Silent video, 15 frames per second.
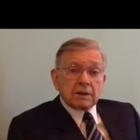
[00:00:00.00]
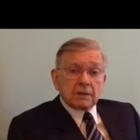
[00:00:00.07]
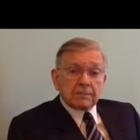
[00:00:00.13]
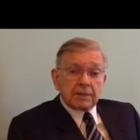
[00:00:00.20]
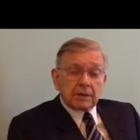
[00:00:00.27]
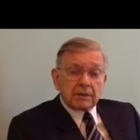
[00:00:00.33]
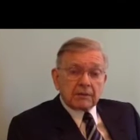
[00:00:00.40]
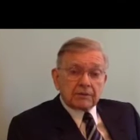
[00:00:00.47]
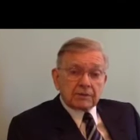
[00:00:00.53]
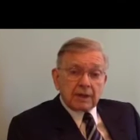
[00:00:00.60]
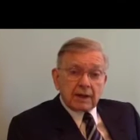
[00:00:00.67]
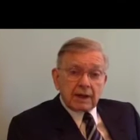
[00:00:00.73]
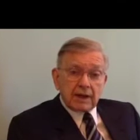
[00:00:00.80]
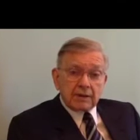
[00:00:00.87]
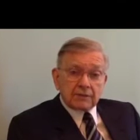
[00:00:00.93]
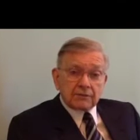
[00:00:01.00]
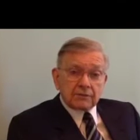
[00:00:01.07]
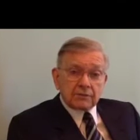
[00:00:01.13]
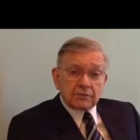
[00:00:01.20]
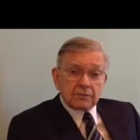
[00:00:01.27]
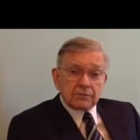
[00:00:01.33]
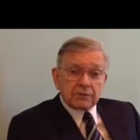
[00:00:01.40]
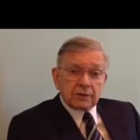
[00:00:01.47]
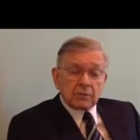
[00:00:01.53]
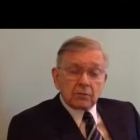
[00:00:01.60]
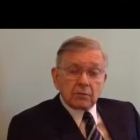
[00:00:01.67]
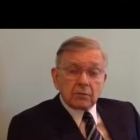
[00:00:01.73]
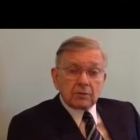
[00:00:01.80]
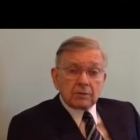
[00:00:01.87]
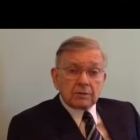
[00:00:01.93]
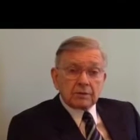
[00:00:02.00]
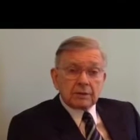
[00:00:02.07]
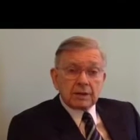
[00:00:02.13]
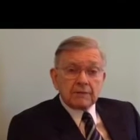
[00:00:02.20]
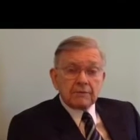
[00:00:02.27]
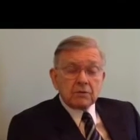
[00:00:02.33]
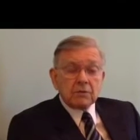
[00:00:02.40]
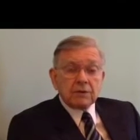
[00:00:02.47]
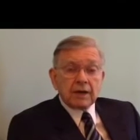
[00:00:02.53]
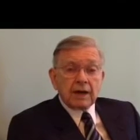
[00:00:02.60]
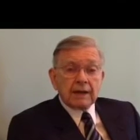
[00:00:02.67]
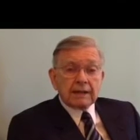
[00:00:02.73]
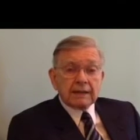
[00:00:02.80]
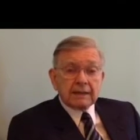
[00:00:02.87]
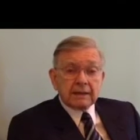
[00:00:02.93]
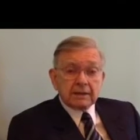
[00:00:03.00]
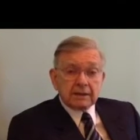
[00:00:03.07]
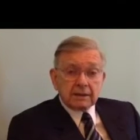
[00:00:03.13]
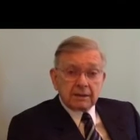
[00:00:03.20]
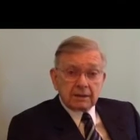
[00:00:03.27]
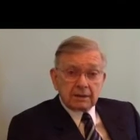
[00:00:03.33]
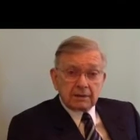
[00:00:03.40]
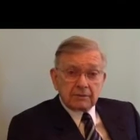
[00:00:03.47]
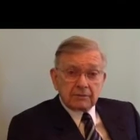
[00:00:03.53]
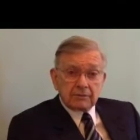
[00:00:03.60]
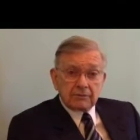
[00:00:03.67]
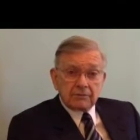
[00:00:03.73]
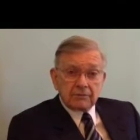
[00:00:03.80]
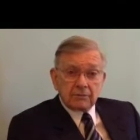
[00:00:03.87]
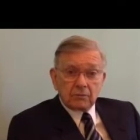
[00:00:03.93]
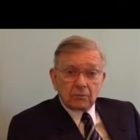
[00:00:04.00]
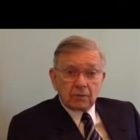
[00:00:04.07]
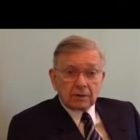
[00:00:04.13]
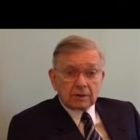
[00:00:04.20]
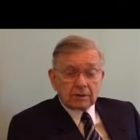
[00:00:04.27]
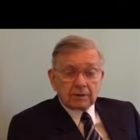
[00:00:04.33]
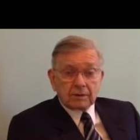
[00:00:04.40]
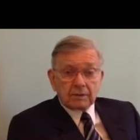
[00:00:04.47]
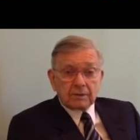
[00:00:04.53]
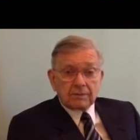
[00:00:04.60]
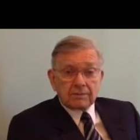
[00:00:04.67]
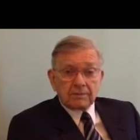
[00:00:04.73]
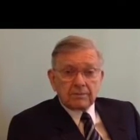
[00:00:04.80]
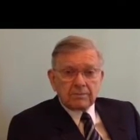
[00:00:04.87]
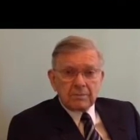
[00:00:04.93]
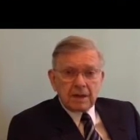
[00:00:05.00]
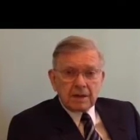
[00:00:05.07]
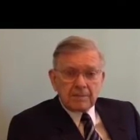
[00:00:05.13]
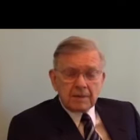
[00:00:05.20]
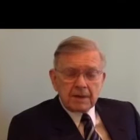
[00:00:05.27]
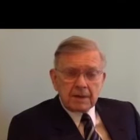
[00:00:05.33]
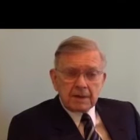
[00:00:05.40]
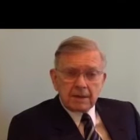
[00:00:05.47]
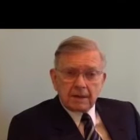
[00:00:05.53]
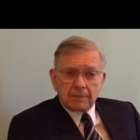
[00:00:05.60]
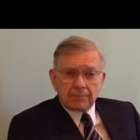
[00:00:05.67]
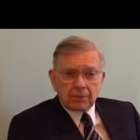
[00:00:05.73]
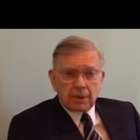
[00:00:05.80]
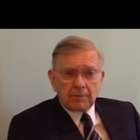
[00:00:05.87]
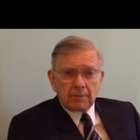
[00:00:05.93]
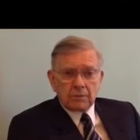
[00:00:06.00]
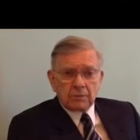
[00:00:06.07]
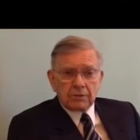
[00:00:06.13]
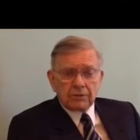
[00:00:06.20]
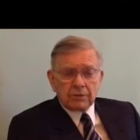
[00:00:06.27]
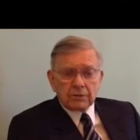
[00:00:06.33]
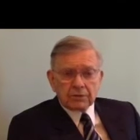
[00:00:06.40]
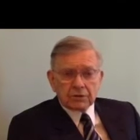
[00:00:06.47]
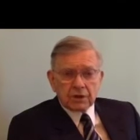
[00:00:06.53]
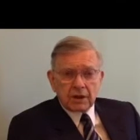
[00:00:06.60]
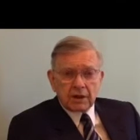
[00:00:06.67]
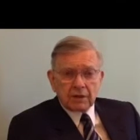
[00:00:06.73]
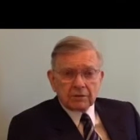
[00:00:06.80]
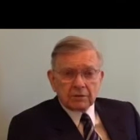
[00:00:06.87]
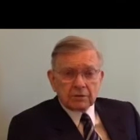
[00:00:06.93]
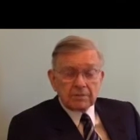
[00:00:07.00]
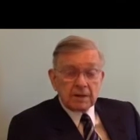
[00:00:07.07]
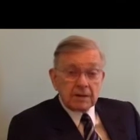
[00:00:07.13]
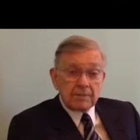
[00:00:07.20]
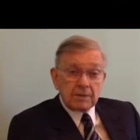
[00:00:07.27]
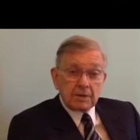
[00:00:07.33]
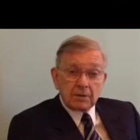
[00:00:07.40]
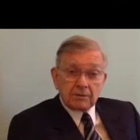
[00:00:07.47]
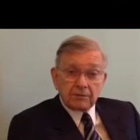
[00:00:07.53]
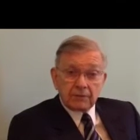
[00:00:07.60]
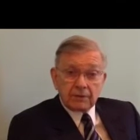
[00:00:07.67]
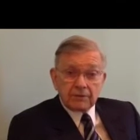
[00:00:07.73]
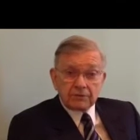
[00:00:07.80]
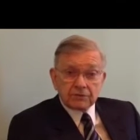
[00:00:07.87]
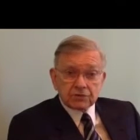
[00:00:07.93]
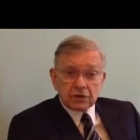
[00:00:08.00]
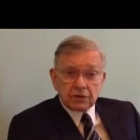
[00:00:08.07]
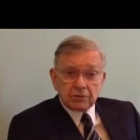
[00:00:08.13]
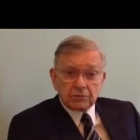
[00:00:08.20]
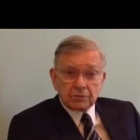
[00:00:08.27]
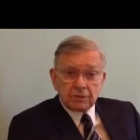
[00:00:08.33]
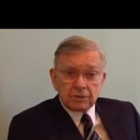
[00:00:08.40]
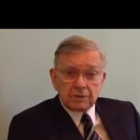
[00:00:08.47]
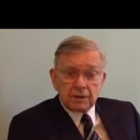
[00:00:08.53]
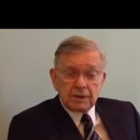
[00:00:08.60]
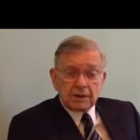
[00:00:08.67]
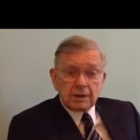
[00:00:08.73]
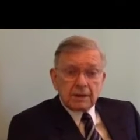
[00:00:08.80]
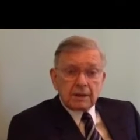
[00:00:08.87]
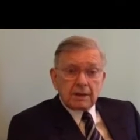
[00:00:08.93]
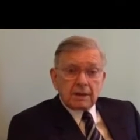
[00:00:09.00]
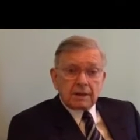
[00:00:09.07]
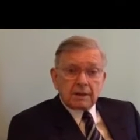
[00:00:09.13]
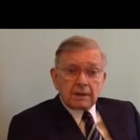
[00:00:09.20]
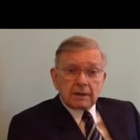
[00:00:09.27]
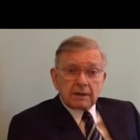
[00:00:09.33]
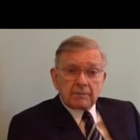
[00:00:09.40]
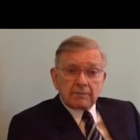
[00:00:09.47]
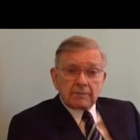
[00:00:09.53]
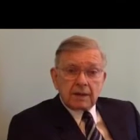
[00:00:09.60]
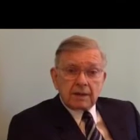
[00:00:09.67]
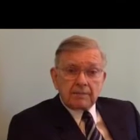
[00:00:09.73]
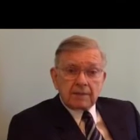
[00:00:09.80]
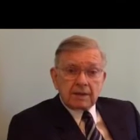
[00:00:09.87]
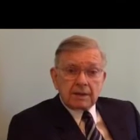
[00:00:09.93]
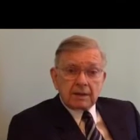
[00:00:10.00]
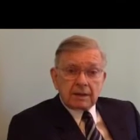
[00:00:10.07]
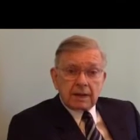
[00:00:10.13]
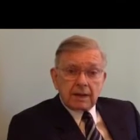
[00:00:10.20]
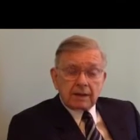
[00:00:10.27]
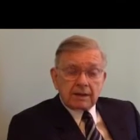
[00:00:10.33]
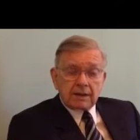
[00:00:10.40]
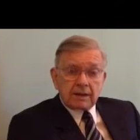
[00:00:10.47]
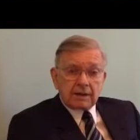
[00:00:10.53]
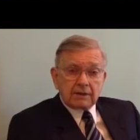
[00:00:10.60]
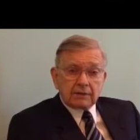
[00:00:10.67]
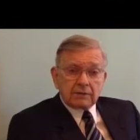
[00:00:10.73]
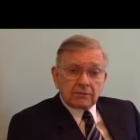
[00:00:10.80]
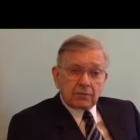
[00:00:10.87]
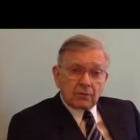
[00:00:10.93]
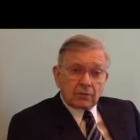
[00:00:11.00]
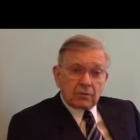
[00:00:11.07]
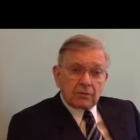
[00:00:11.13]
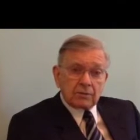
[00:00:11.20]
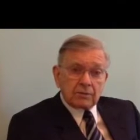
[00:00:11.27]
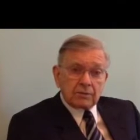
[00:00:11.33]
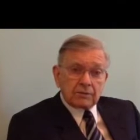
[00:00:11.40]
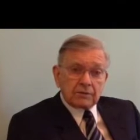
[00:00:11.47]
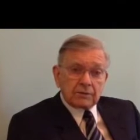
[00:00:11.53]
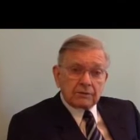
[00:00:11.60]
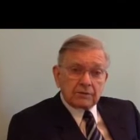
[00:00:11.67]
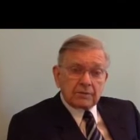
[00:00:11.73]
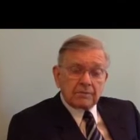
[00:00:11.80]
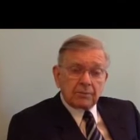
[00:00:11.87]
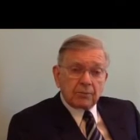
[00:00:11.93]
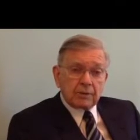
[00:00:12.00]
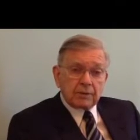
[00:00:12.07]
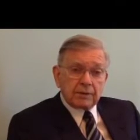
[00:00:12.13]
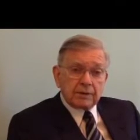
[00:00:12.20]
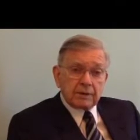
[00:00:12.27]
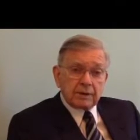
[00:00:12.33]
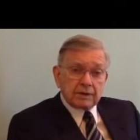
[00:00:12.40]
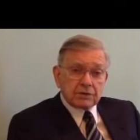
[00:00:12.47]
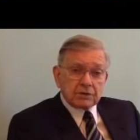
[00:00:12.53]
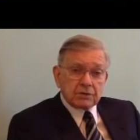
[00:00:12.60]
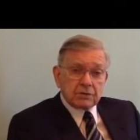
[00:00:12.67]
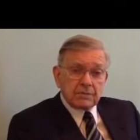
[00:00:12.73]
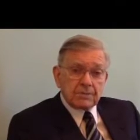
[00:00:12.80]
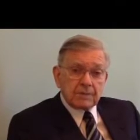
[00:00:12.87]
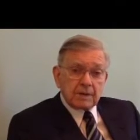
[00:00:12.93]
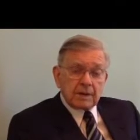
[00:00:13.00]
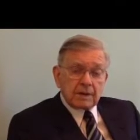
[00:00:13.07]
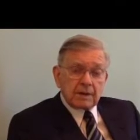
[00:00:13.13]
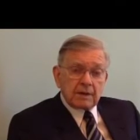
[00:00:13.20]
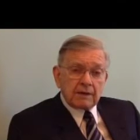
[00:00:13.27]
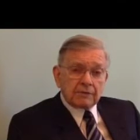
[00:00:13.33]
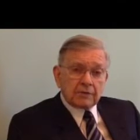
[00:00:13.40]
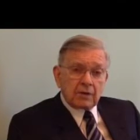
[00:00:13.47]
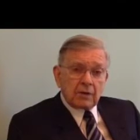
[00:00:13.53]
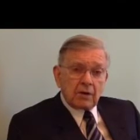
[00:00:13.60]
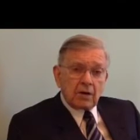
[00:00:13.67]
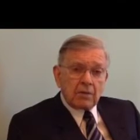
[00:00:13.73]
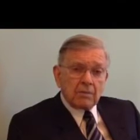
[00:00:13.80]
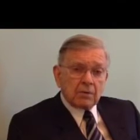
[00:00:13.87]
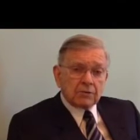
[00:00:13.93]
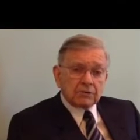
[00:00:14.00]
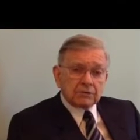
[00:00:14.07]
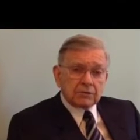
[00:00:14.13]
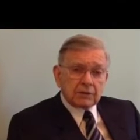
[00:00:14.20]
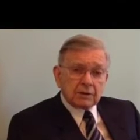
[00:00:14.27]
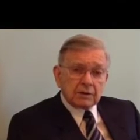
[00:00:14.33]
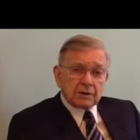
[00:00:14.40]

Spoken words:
parents to answer that will give you an idea of what may be a problem with your child, or maybe your friend's children may be candidates for this important issue. It is almost